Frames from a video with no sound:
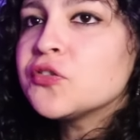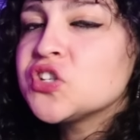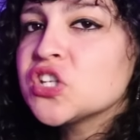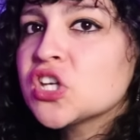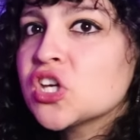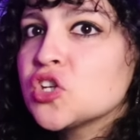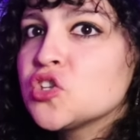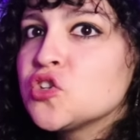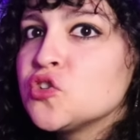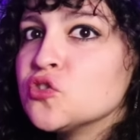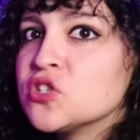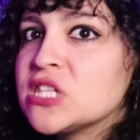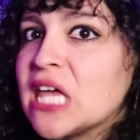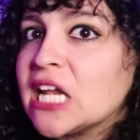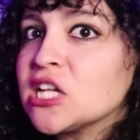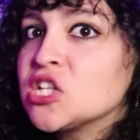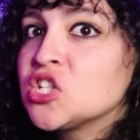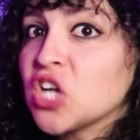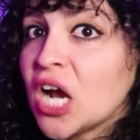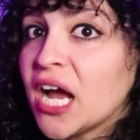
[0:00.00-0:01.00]
if she could use
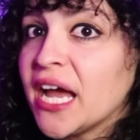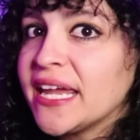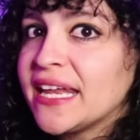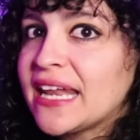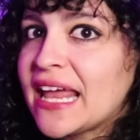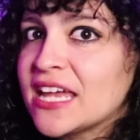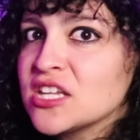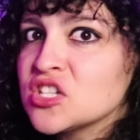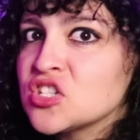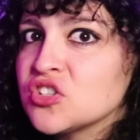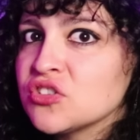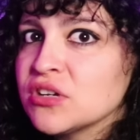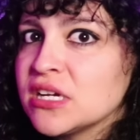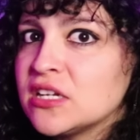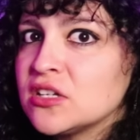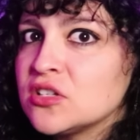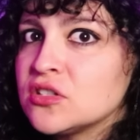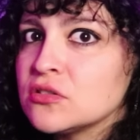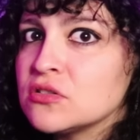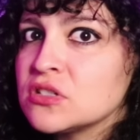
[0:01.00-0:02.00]
that giant-ass tree
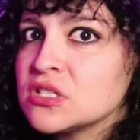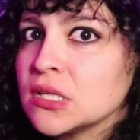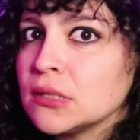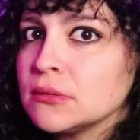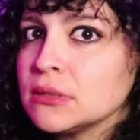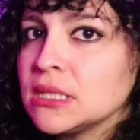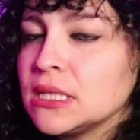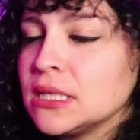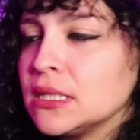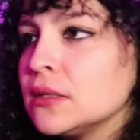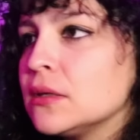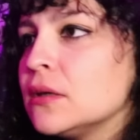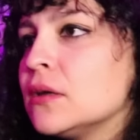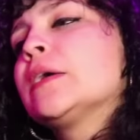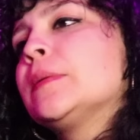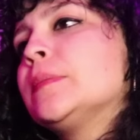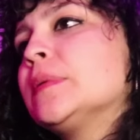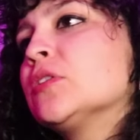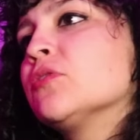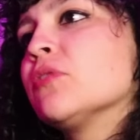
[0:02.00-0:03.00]
to do something,
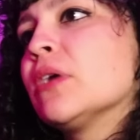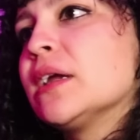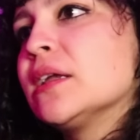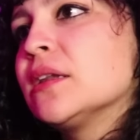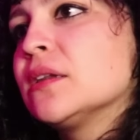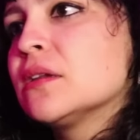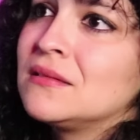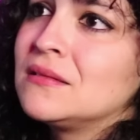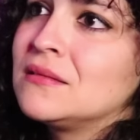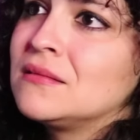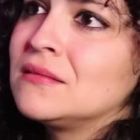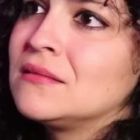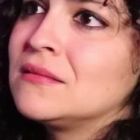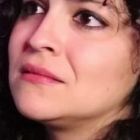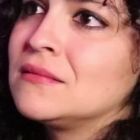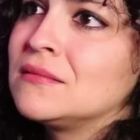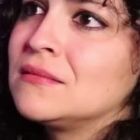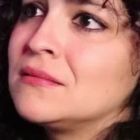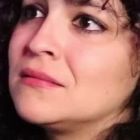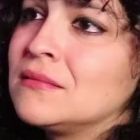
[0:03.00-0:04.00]
that'd be great. I'm
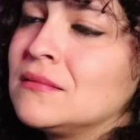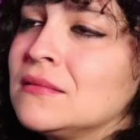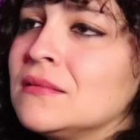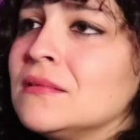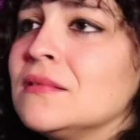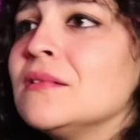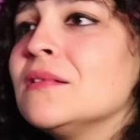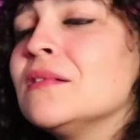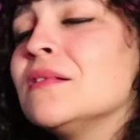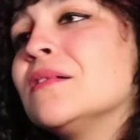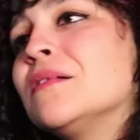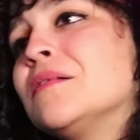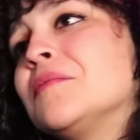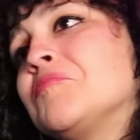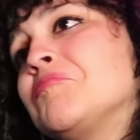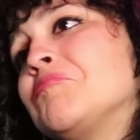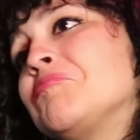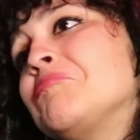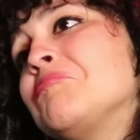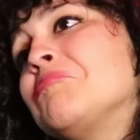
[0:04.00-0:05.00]
Keyleth of the
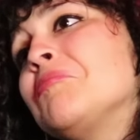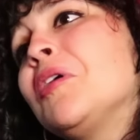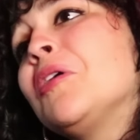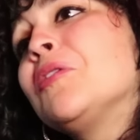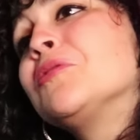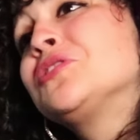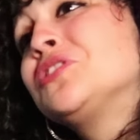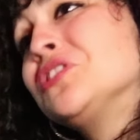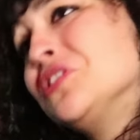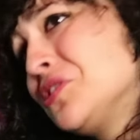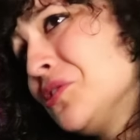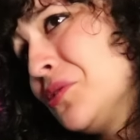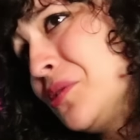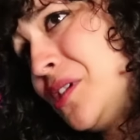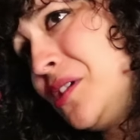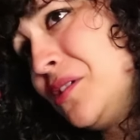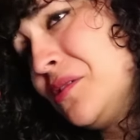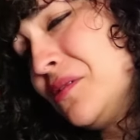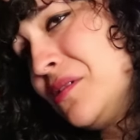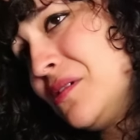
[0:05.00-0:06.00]
Ashari. Oh, she's so
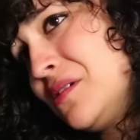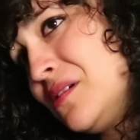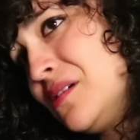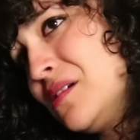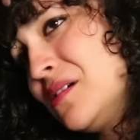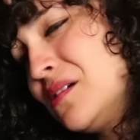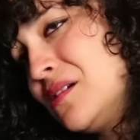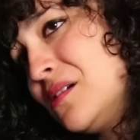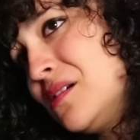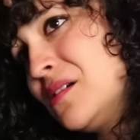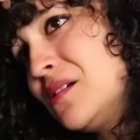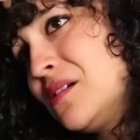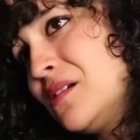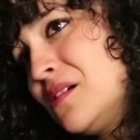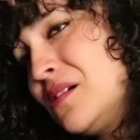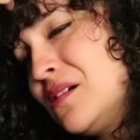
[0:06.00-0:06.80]
cute. You can't take the